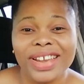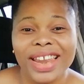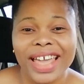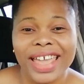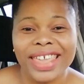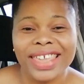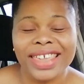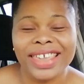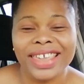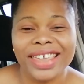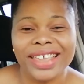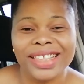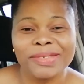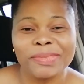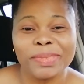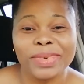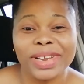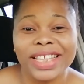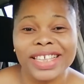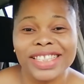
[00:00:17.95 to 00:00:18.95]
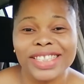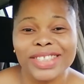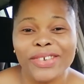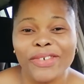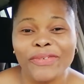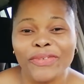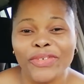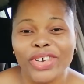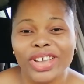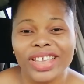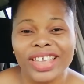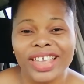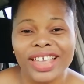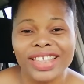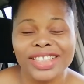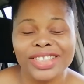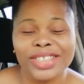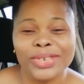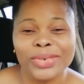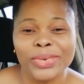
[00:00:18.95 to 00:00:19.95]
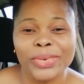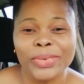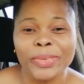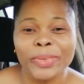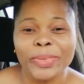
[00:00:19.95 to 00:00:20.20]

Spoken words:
like it, please don't forget to